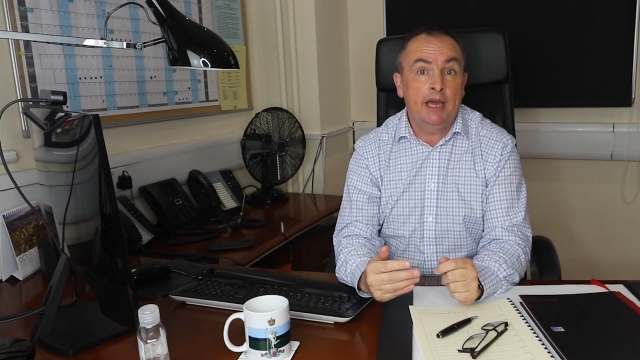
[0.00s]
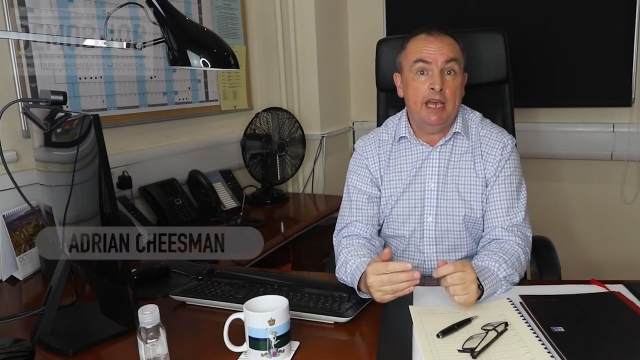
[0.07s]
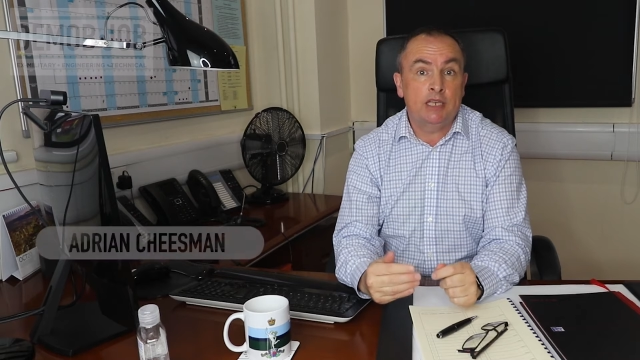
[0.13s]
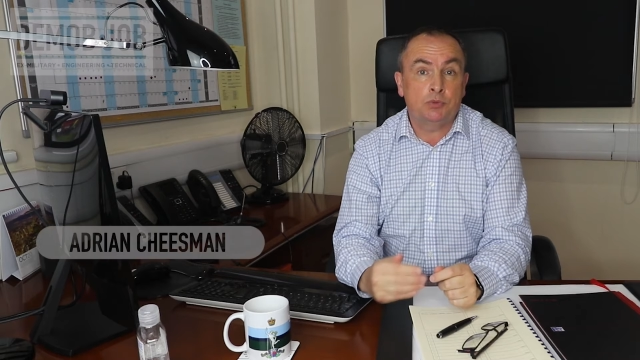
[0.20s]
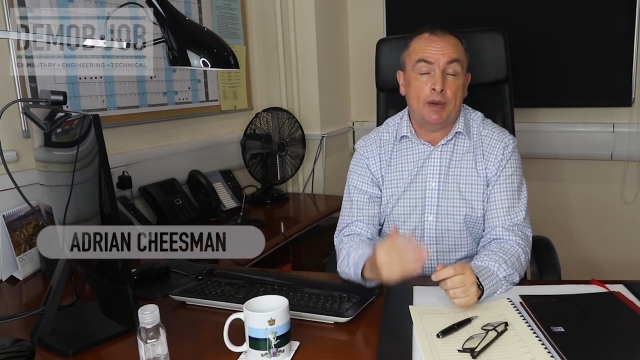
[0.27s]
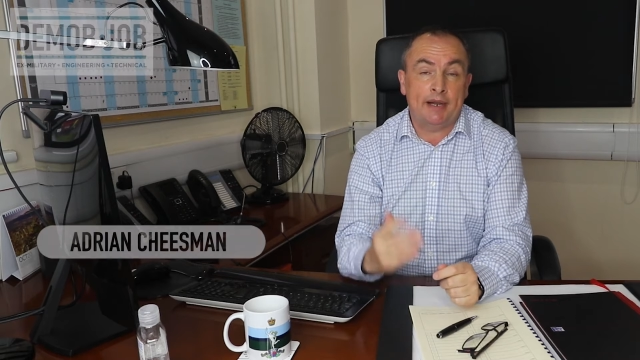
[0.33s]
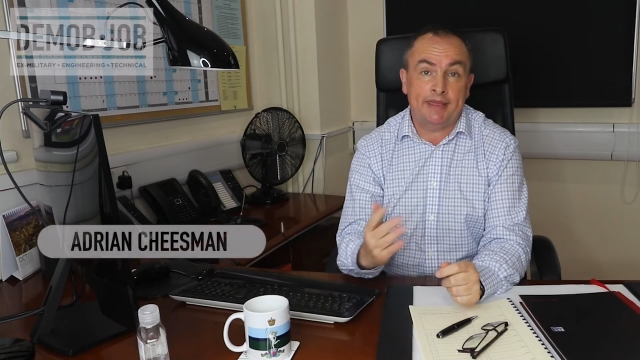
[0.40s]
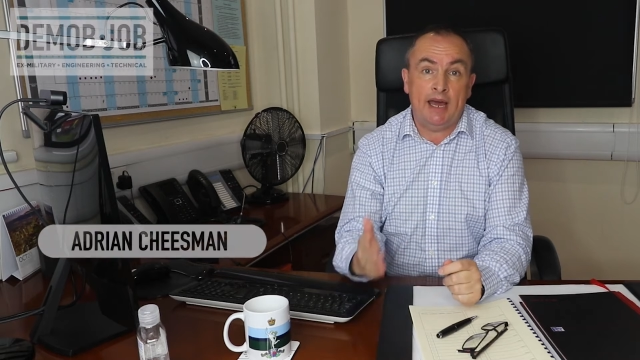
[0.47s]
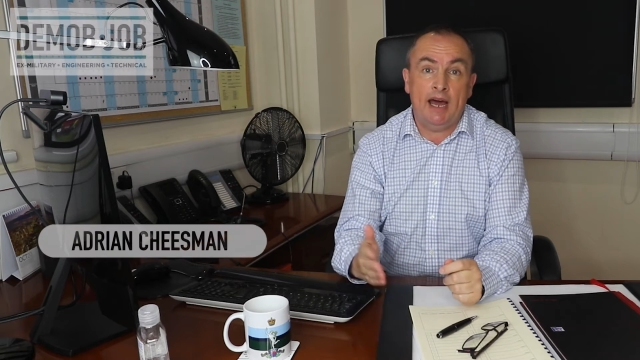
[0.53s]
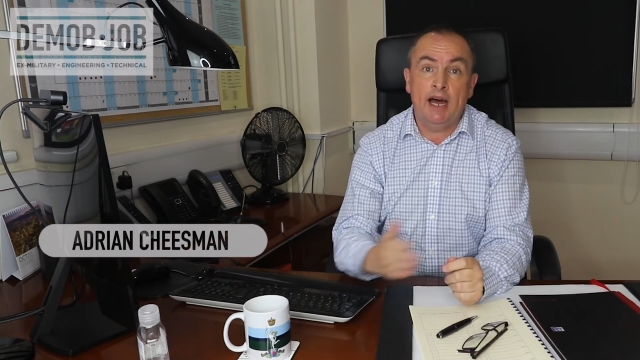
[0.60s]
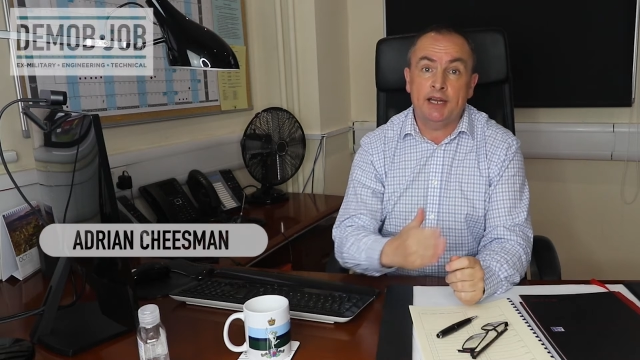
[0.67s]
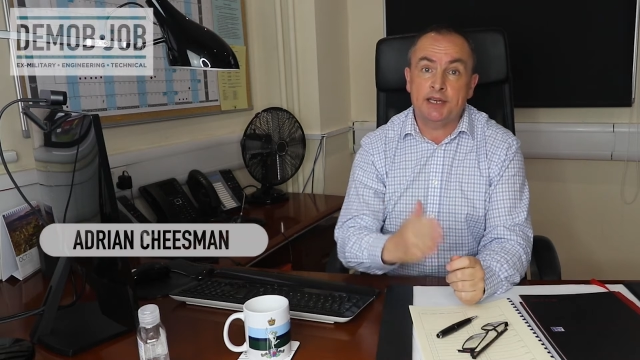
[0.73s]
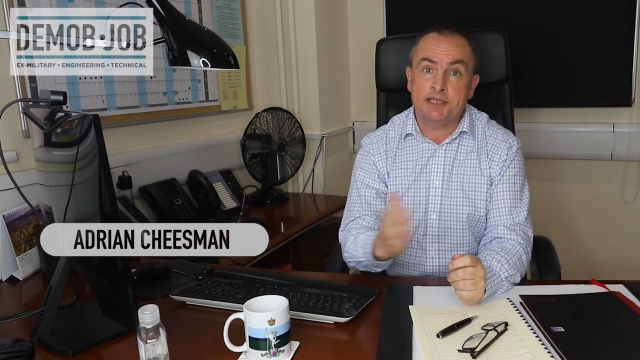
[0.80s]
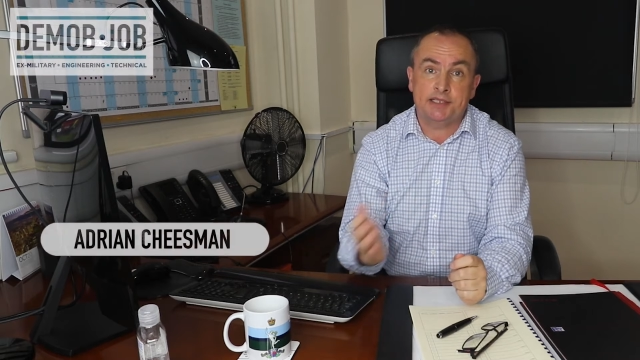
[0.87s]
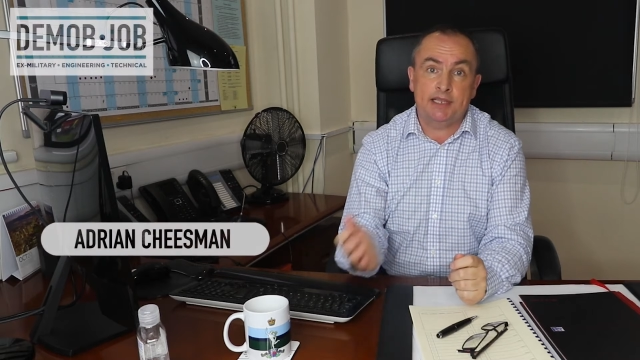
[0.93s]
is one of the
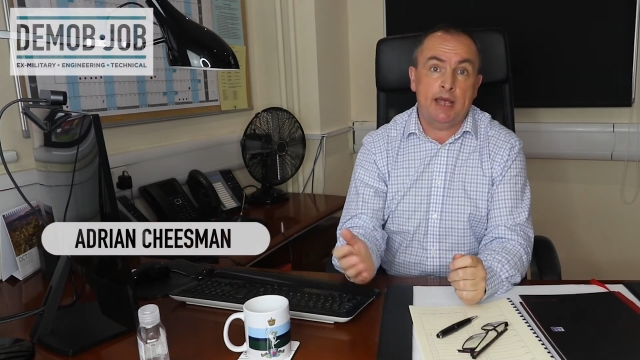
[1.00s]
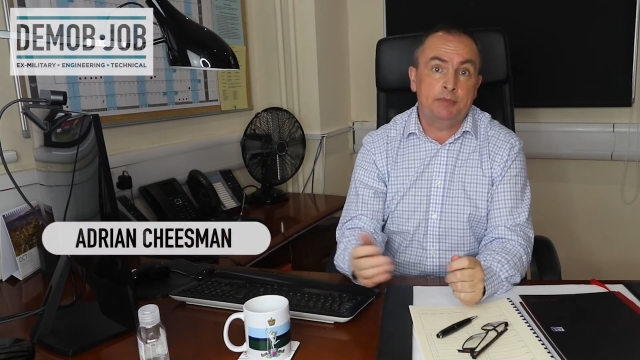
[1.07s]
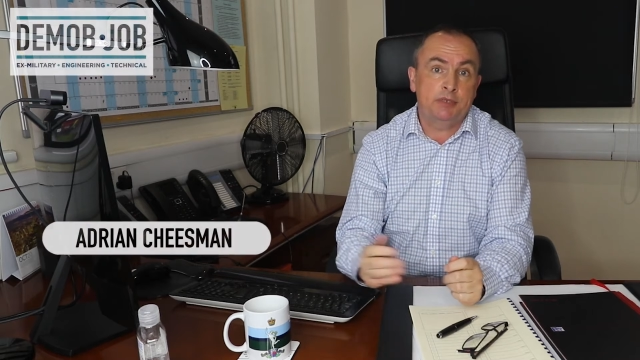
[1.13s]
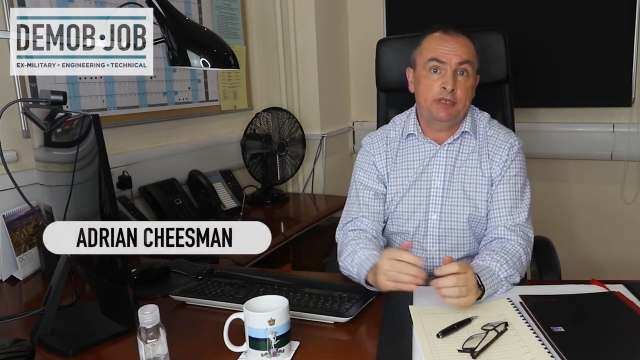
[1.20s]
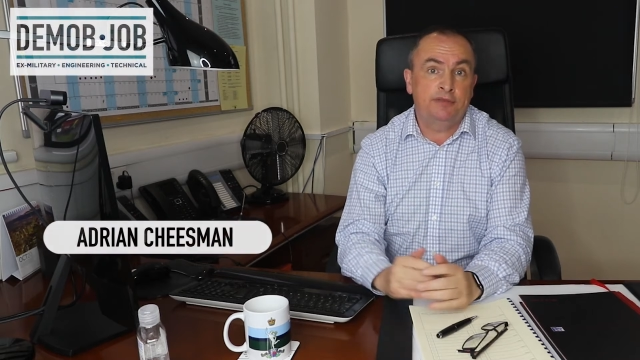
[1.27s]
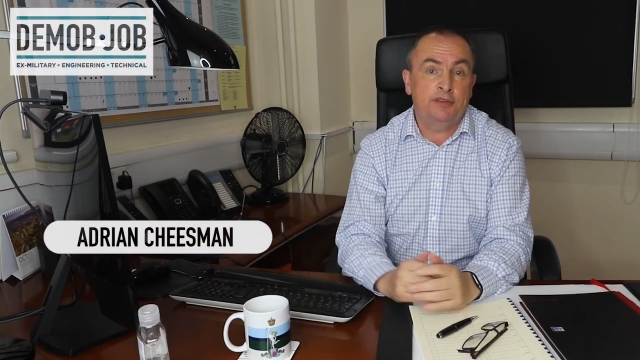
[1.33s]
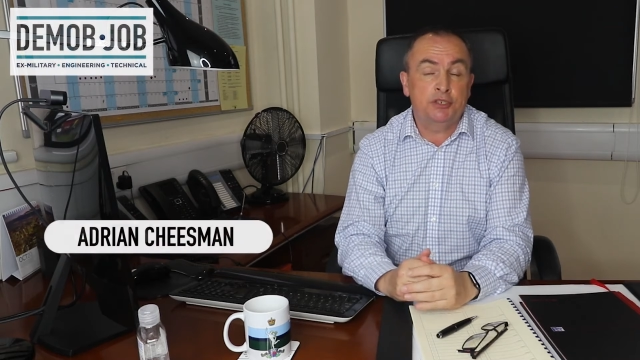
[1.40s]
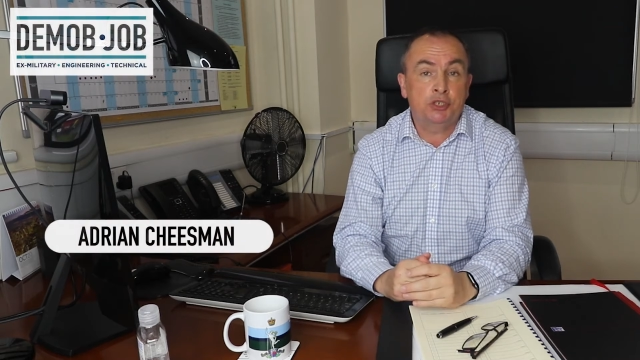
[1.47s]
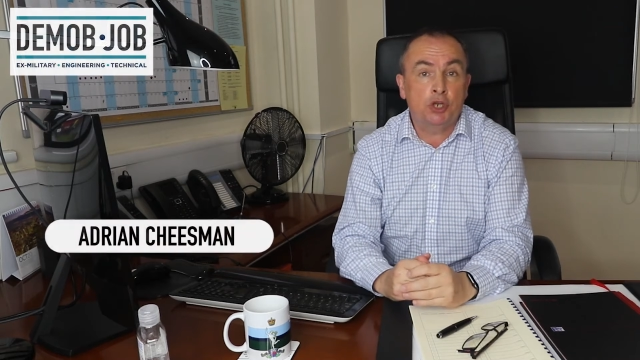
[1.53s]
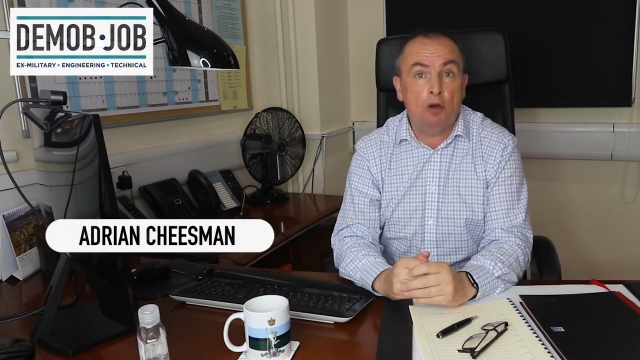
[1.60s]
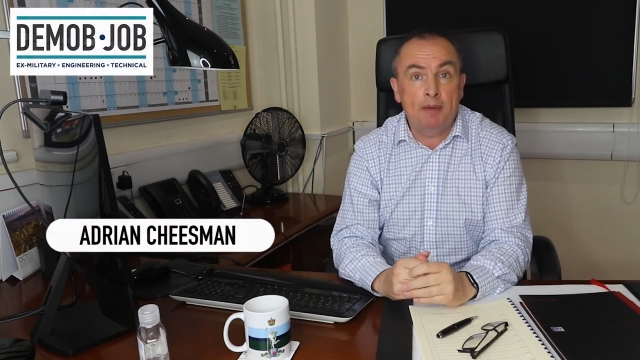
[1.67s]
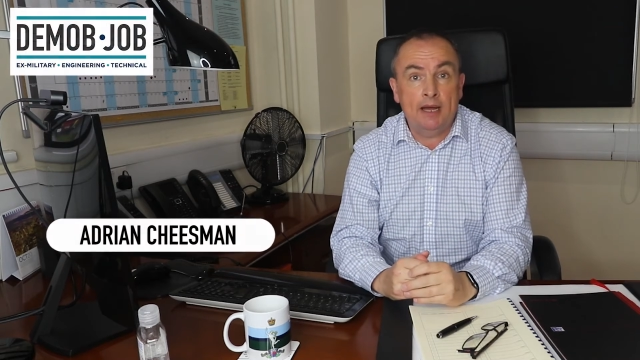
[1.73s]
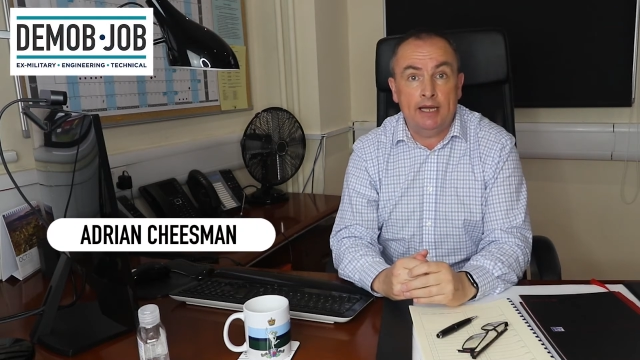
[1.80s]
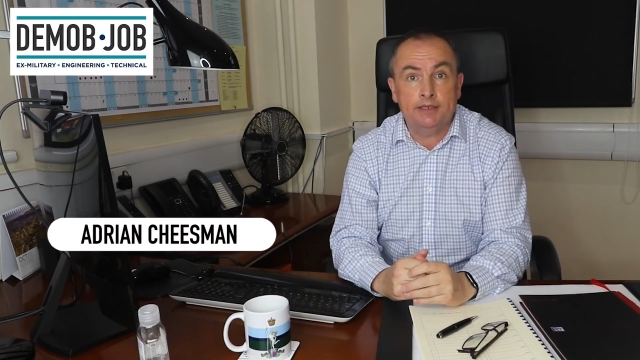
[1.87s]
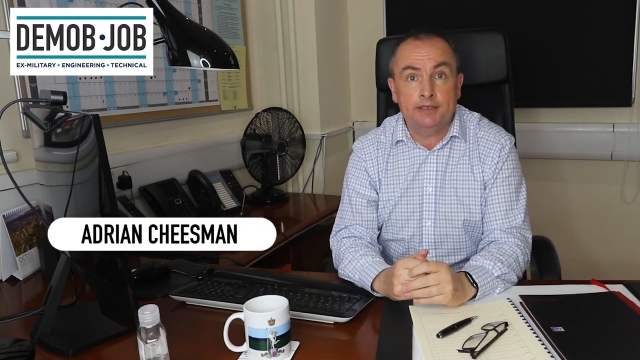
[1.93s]
hardest steps of your
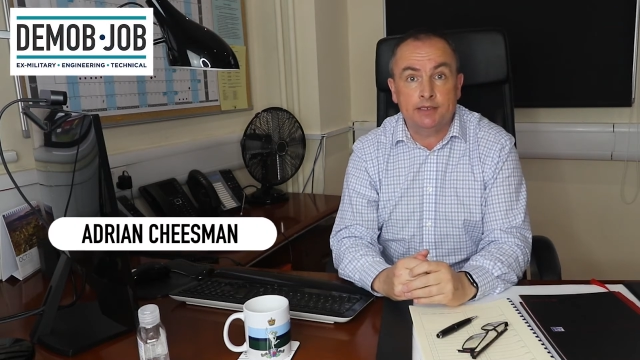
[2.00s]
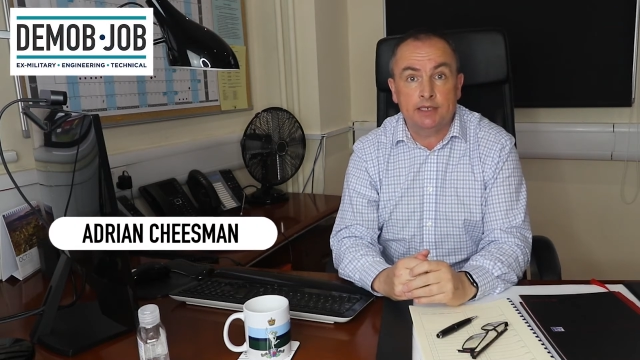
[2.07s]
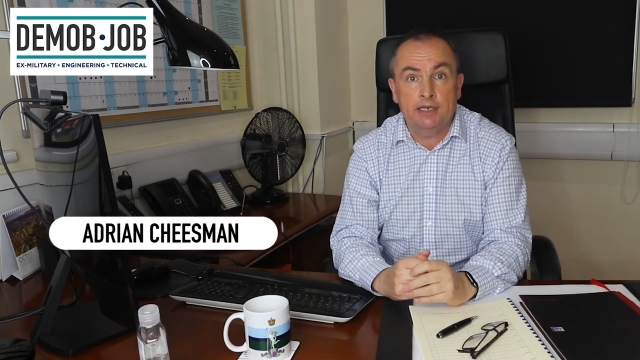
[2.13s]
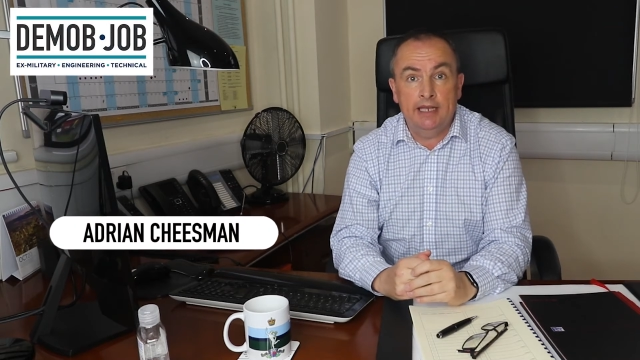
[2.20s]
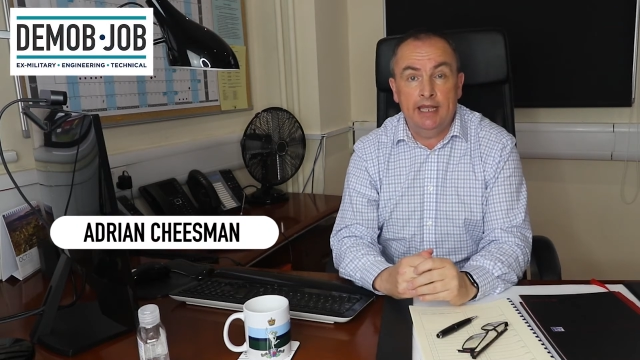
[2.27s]
job hunt.